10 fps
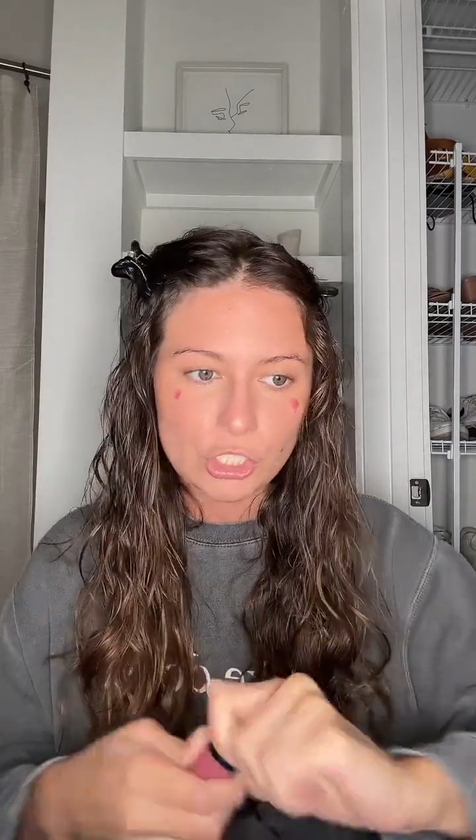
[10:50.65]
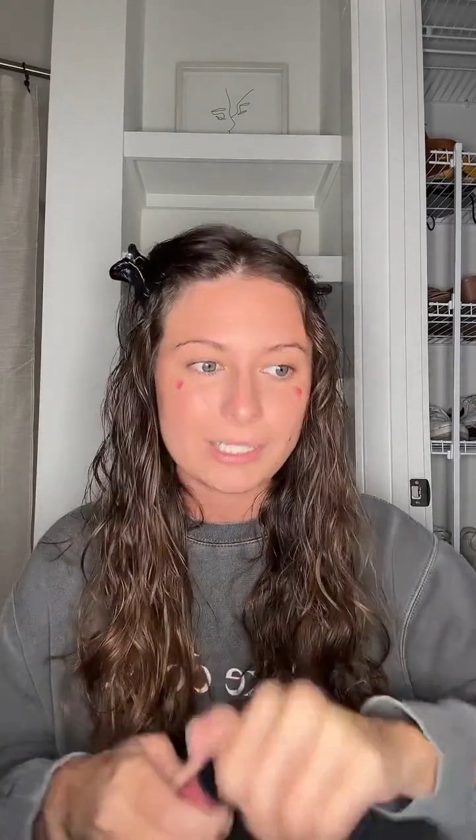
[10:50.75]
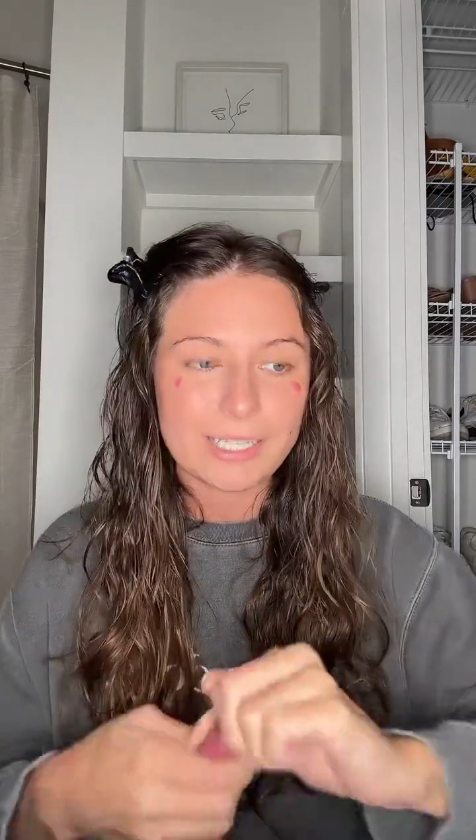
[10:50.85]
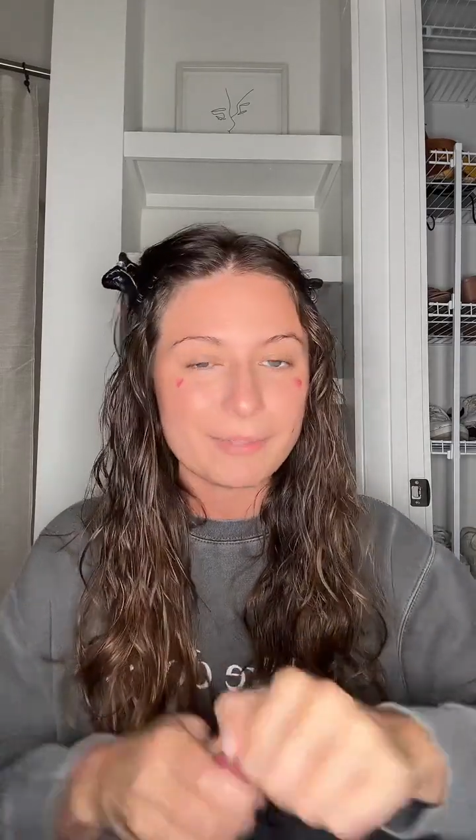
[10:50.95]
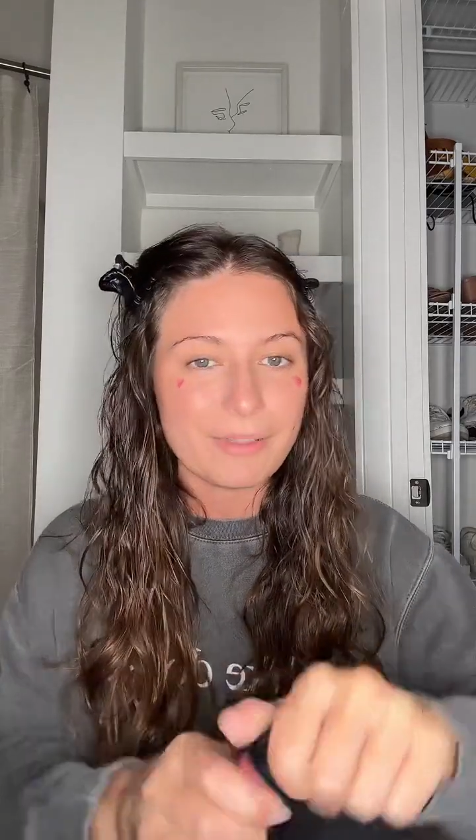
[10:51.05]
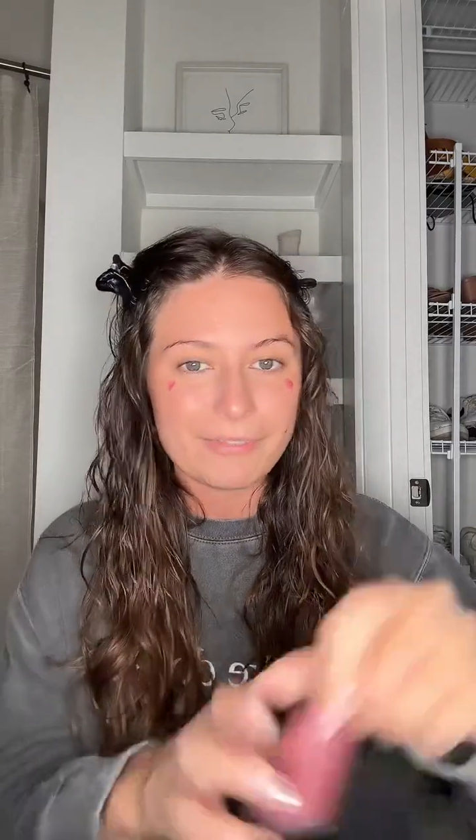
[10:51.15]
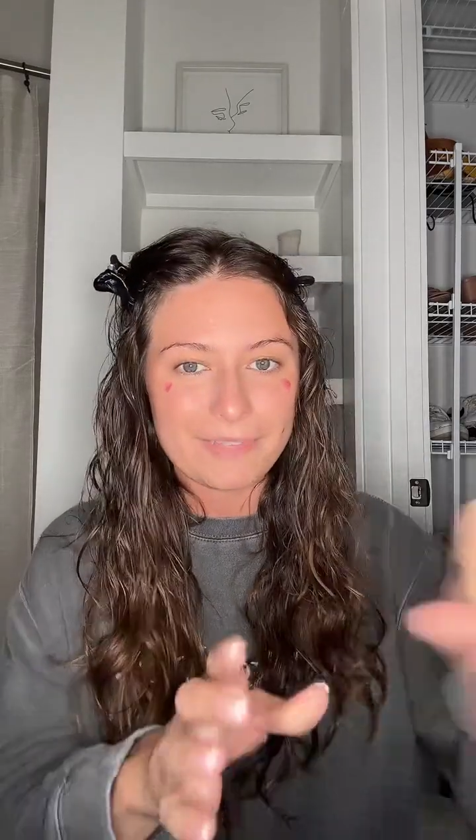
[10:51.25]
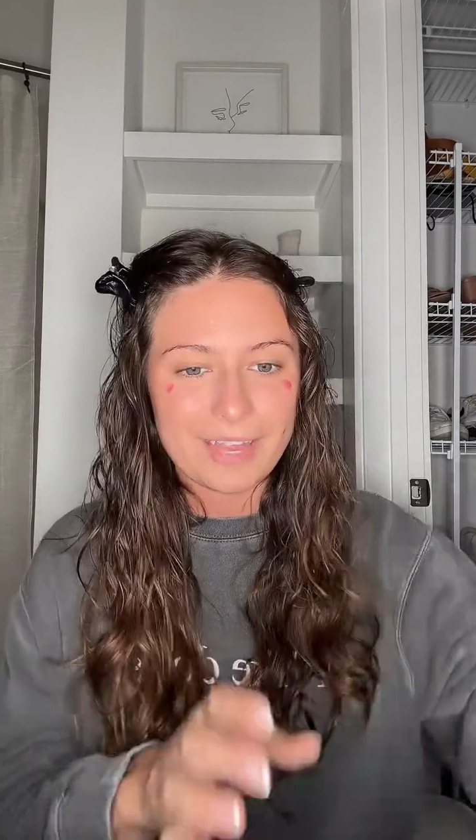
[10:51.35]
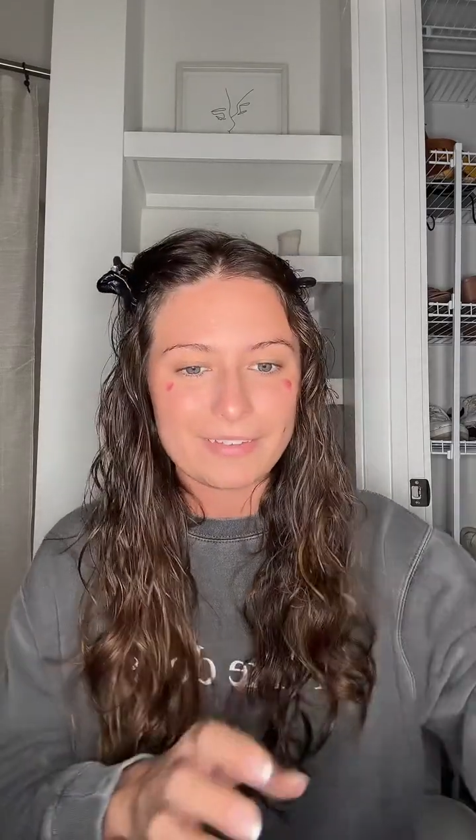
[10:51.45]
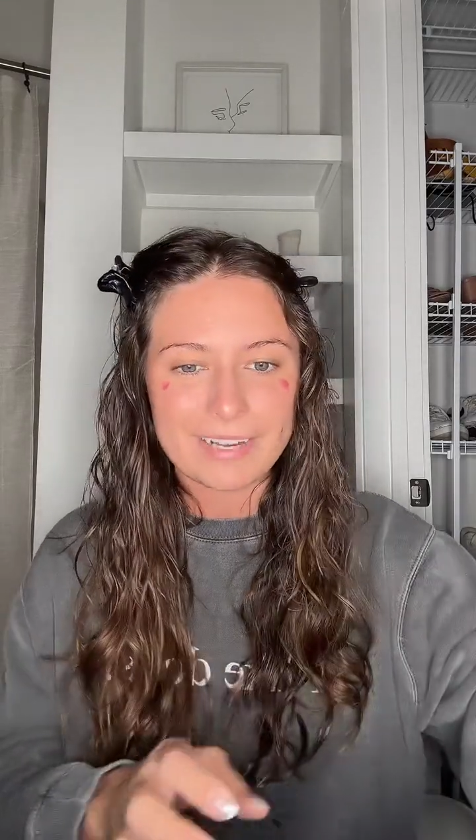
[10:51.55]
because that's my
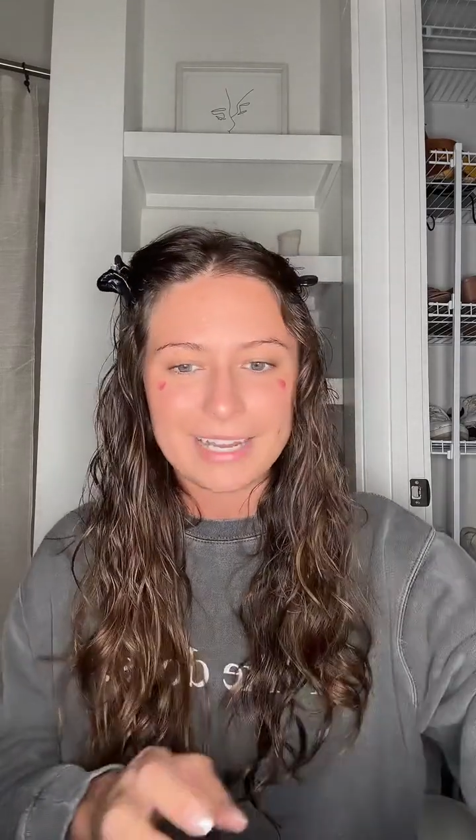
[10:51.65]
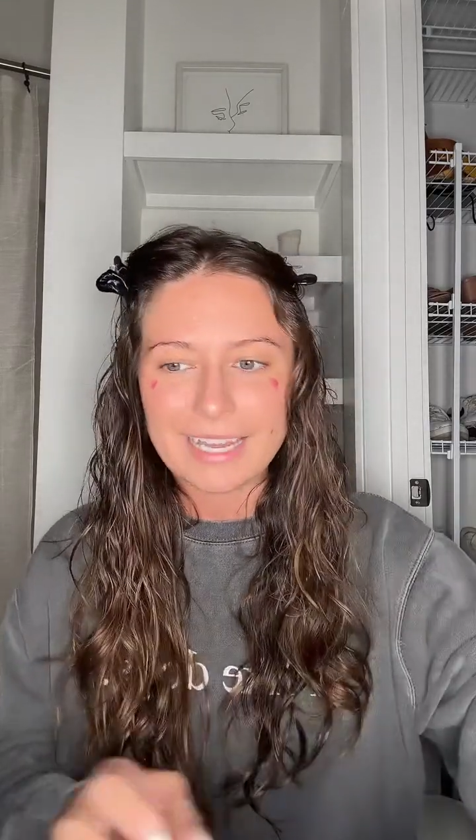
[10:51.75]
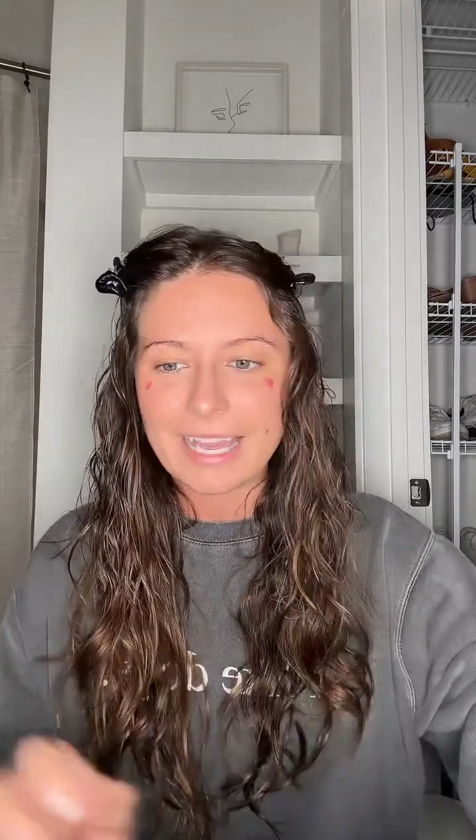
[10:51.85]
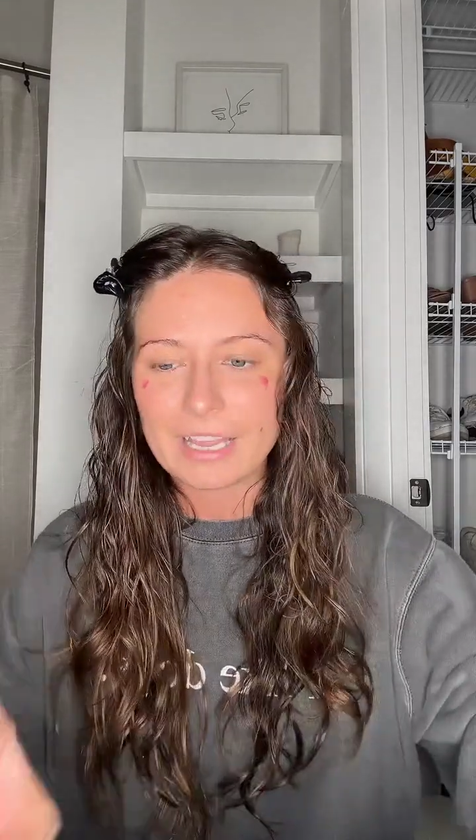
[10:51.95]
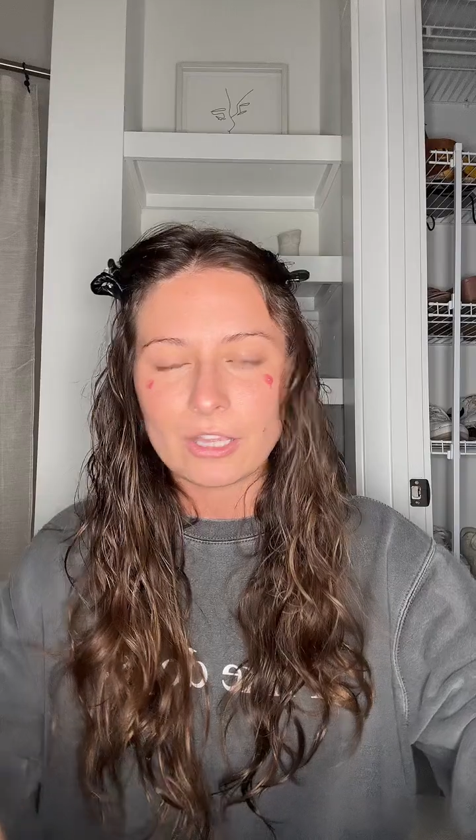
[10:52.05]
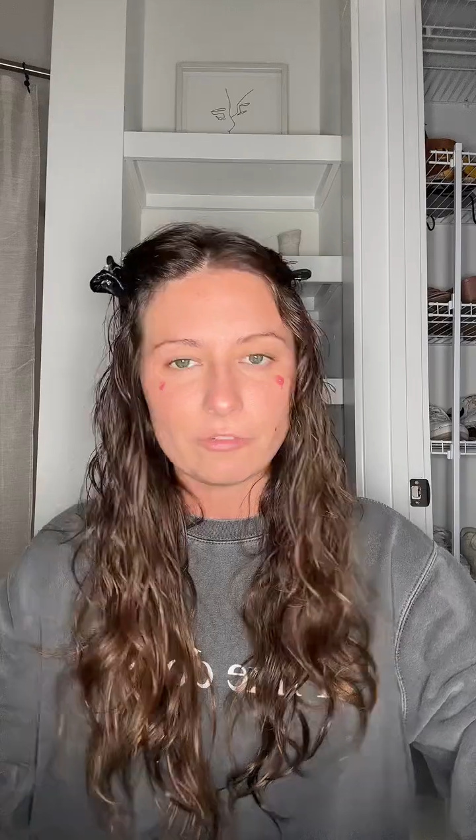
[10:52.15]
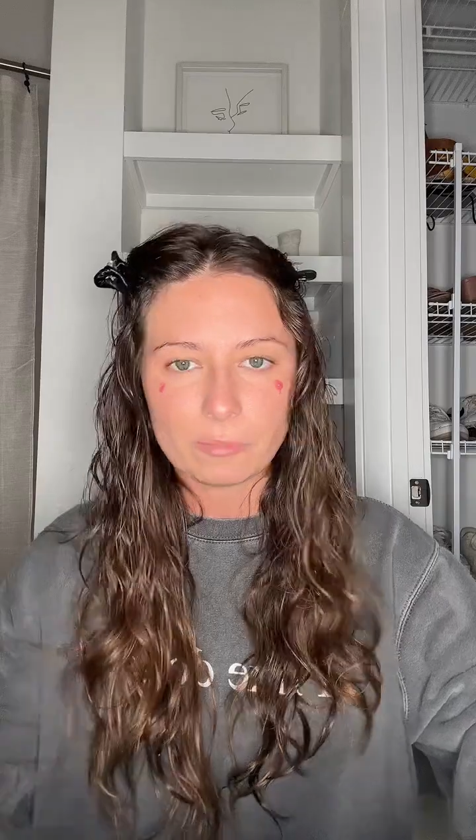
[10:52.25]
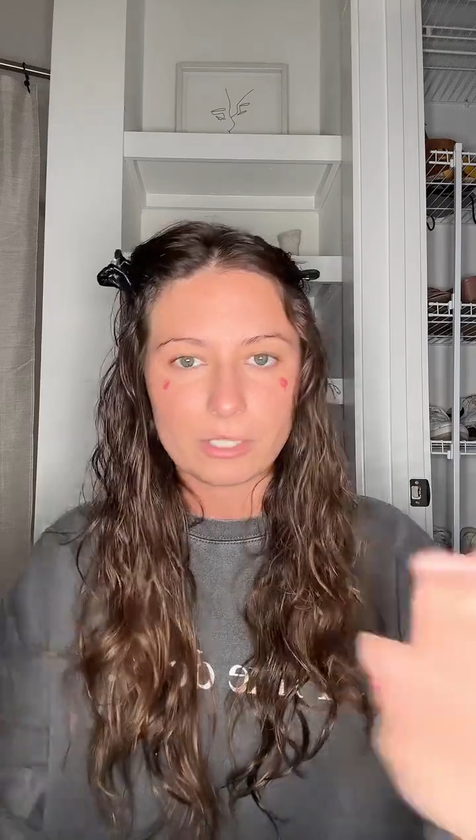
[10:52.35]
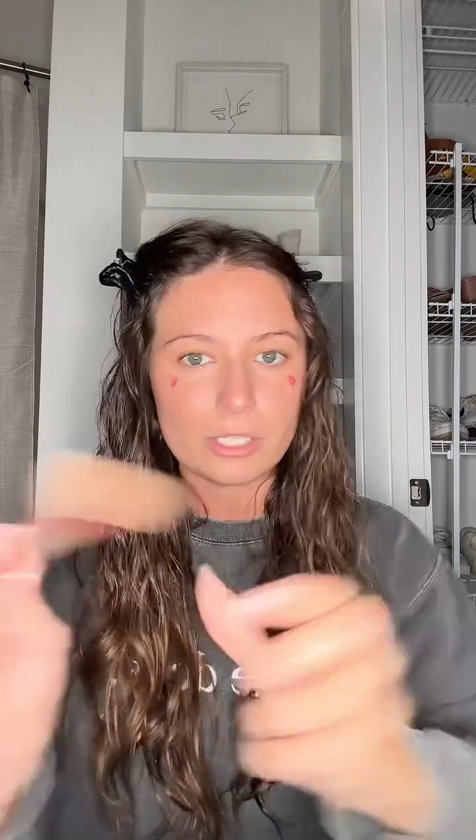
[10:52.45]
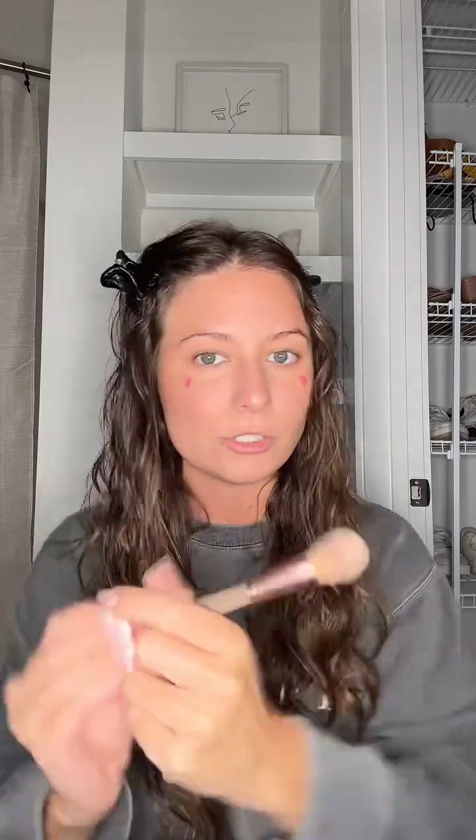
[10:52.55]
favorite. I love
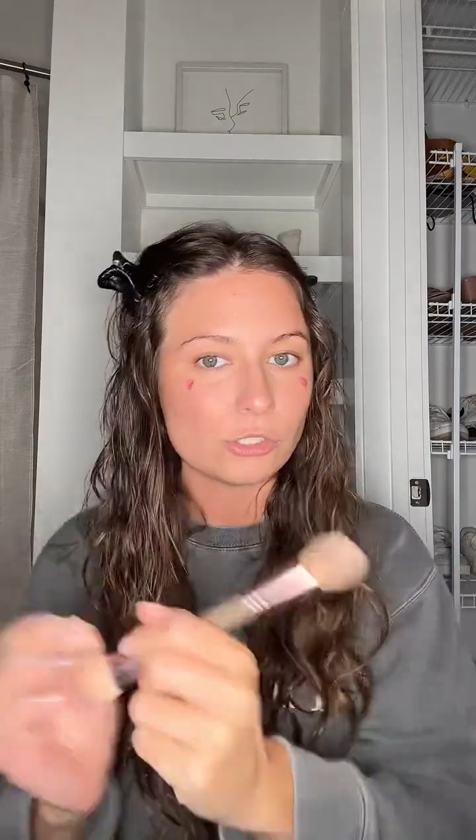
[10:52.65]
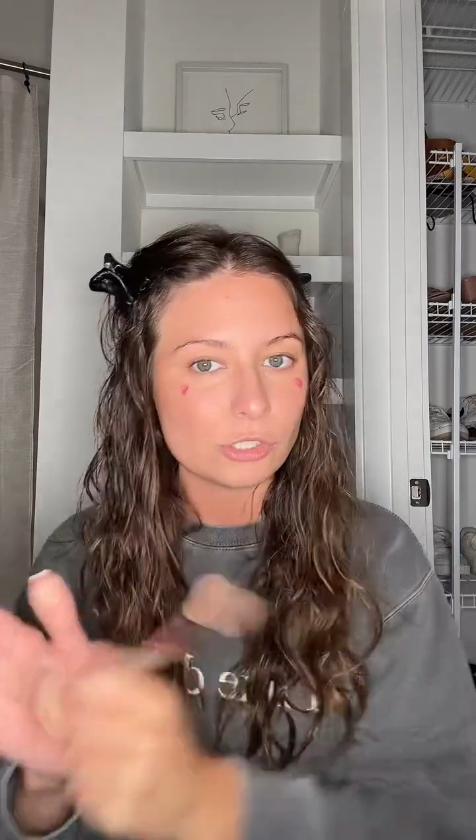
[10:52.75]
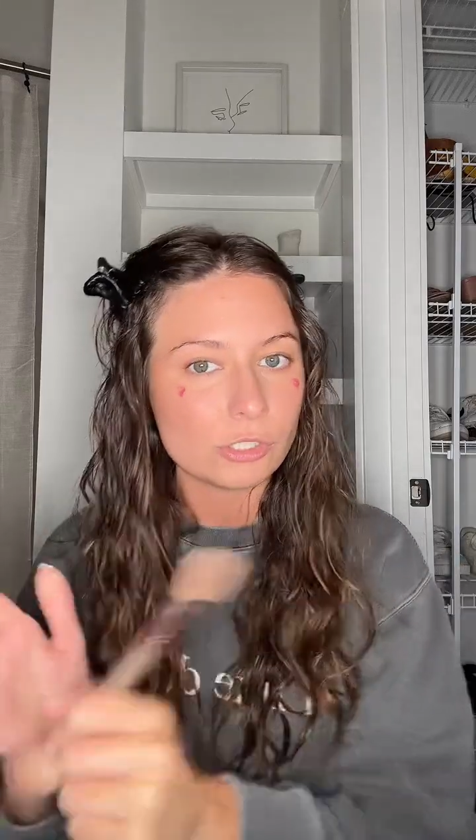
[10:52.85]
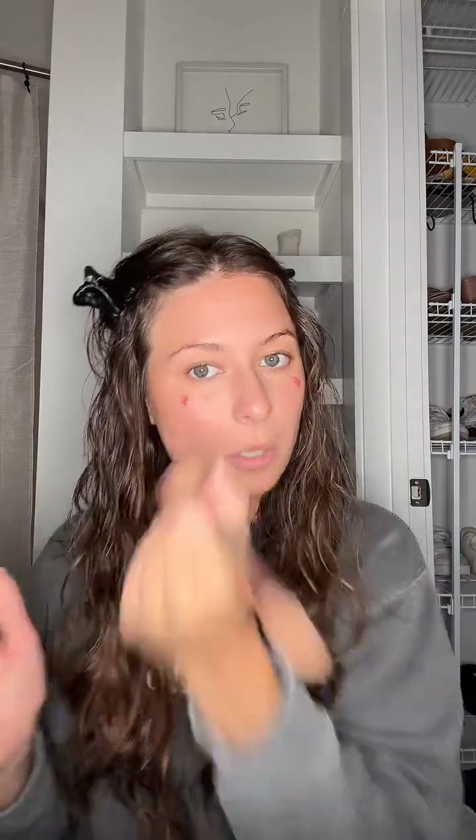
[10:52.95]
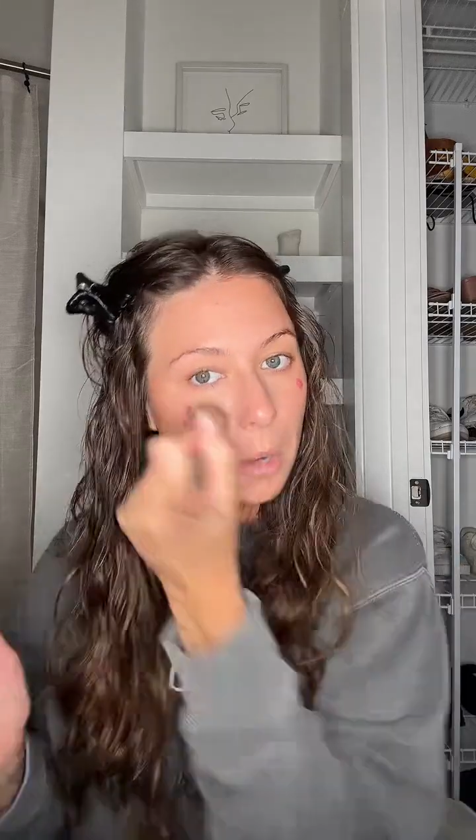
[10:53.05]
blush.